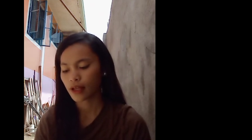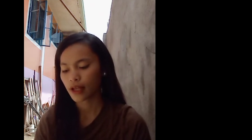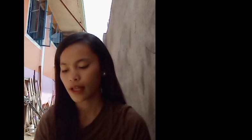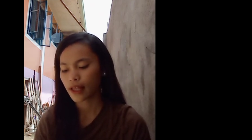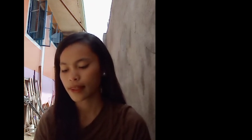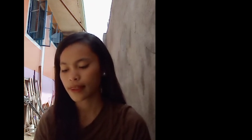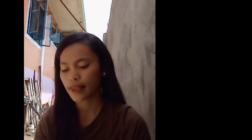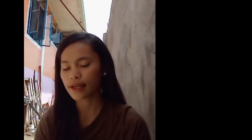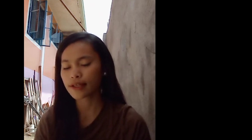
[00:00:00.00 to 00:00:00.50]

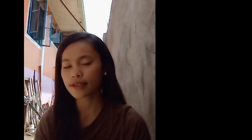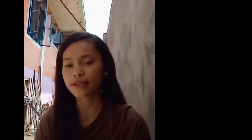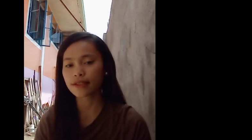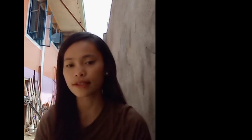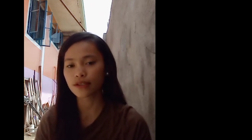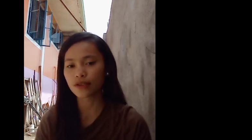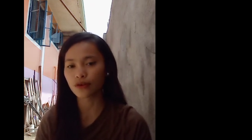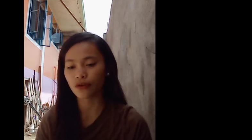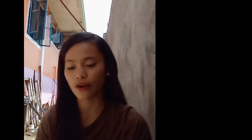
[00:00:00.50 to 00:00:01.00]
Next
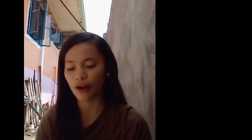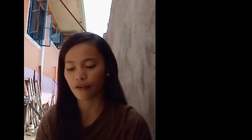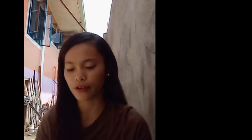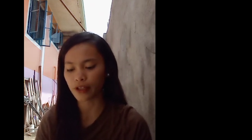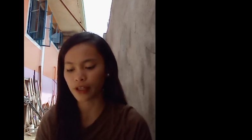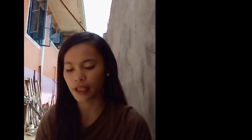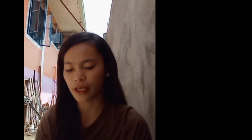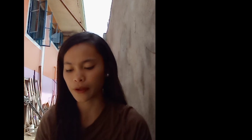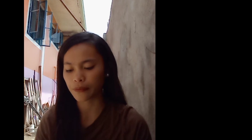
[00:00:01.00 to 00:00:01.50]
is
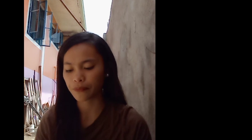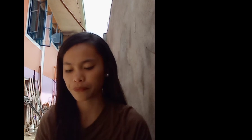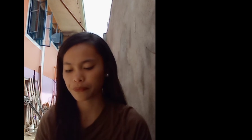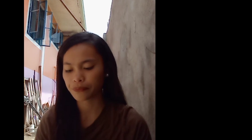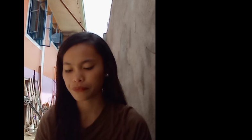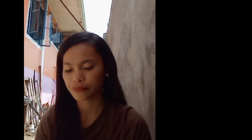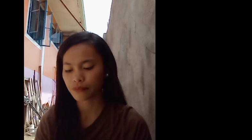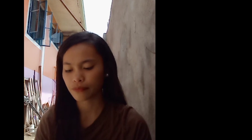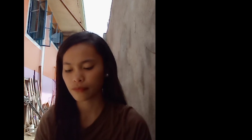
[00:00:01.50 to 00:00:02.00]
graffiti.
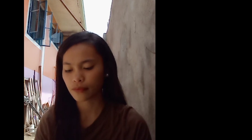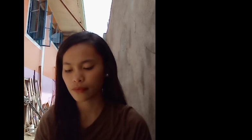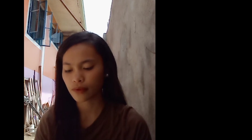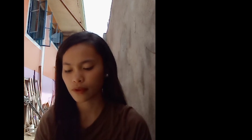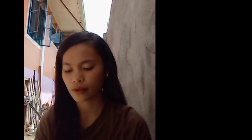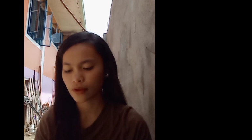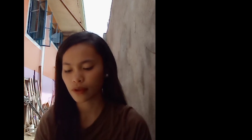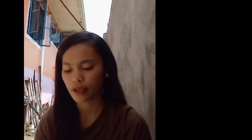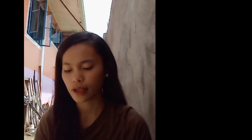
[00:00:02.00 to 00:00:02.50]

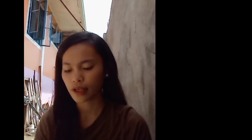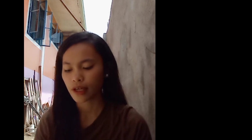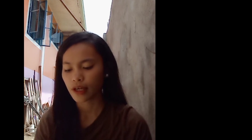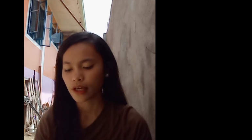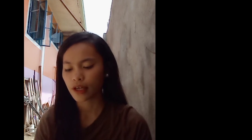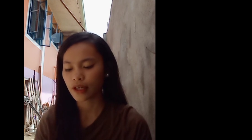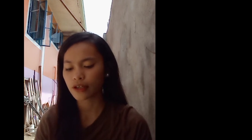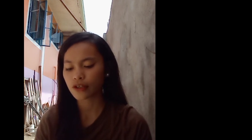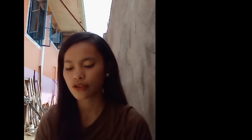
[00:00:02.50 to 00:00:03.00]

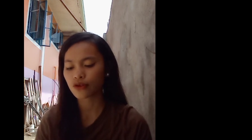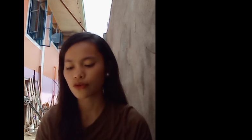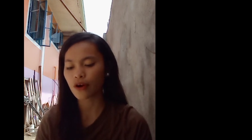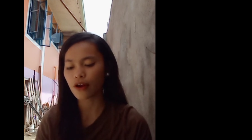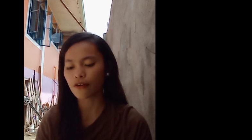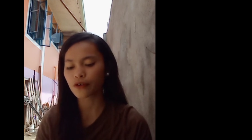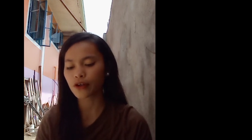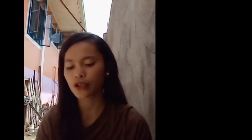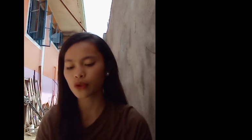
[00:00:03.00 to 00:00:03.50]
It is
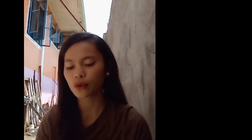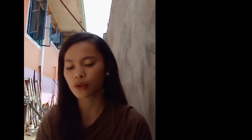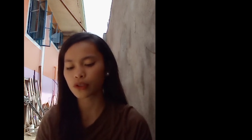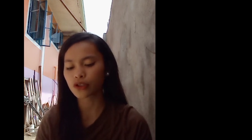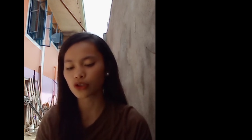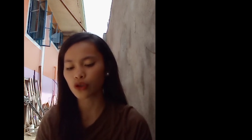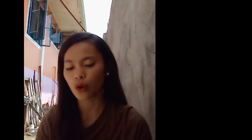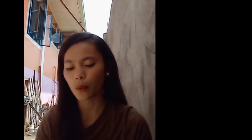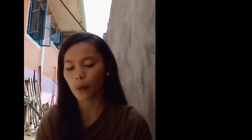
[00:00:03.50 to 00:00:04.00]
referred to a
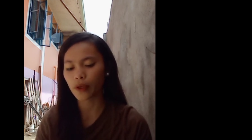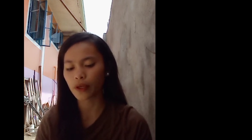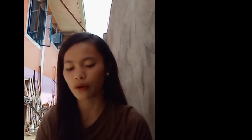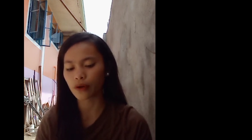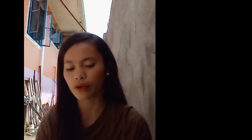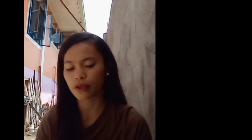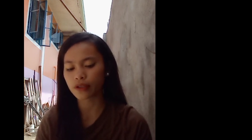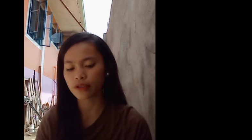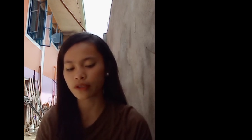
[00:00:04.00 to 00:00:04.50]
drawing
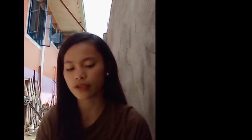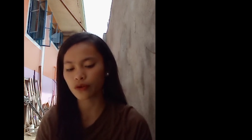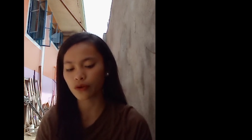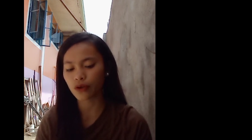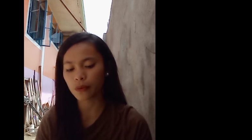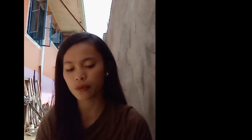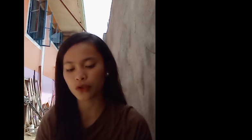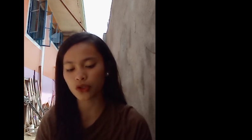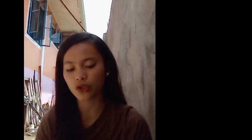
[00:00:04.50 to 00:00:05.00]
or
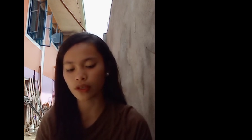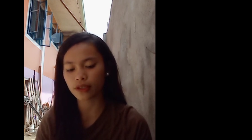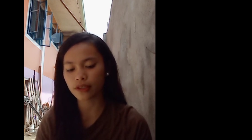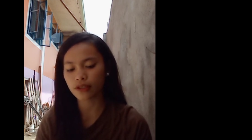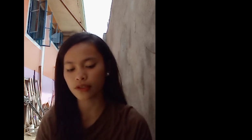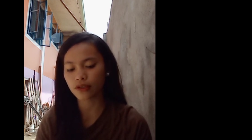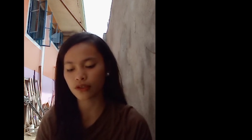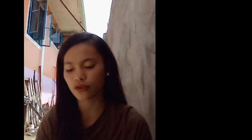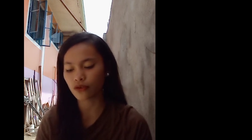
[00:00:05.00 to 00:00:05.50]

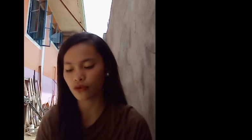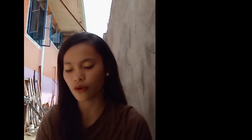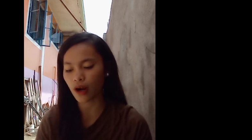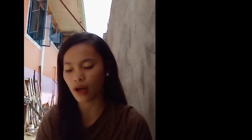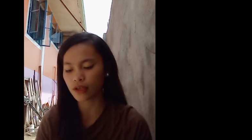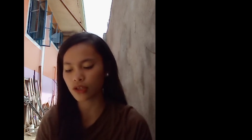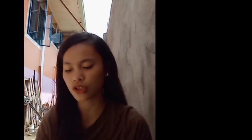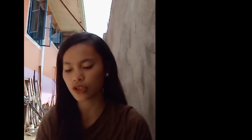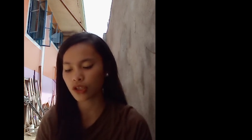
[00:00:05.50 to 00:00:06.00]
inscriptions
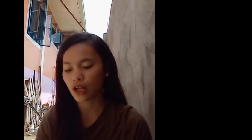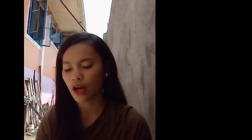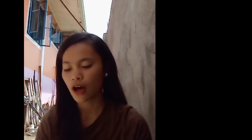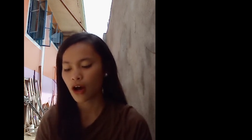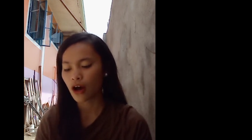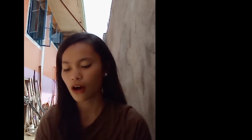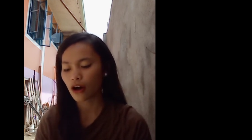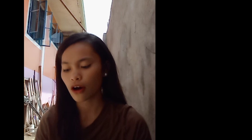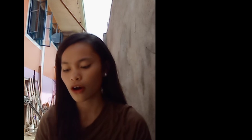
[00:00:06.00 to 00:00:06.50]
scratched
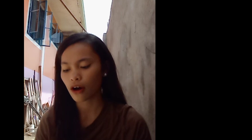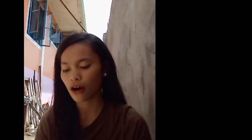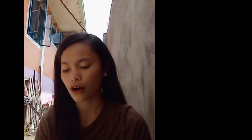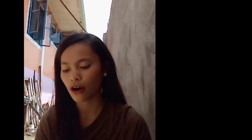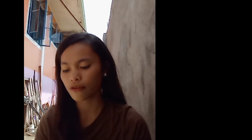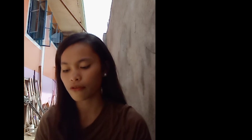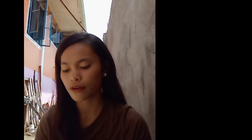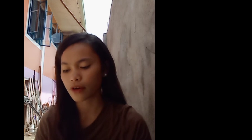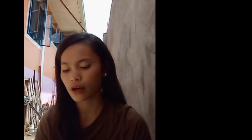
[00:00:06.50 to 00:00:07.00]

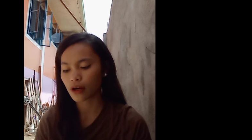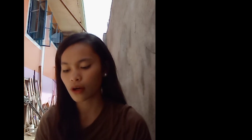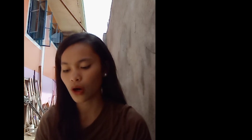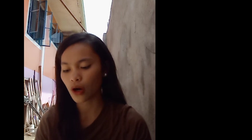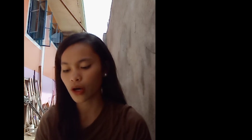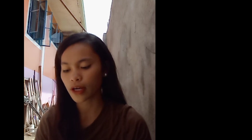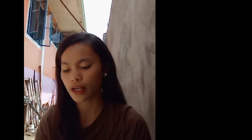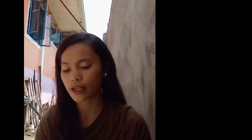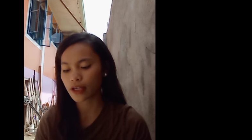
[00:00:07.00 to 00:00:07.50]

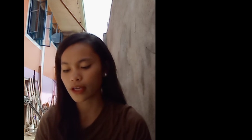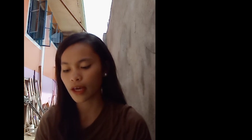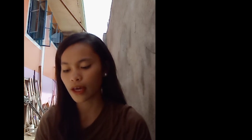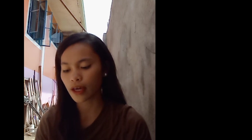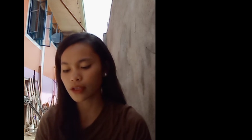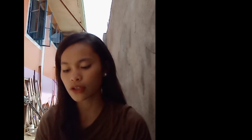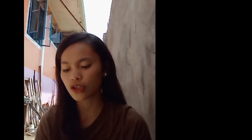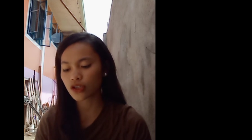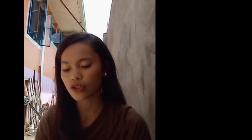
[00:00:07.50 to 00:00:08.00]
on an
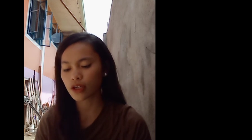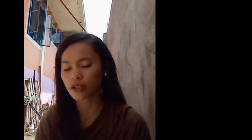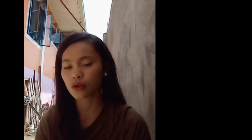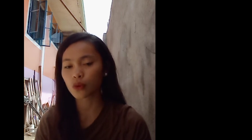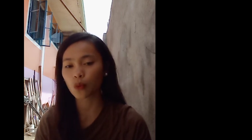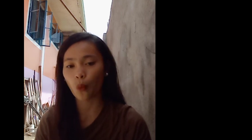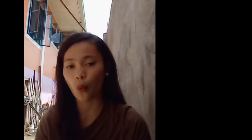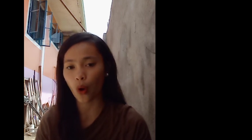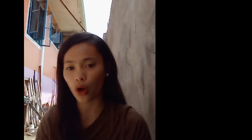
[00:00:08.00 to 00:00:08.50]
ancient
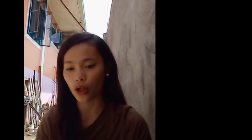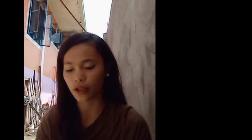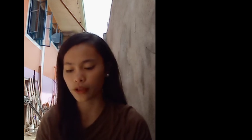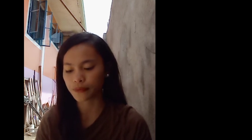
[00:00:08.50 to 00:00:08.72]
wall,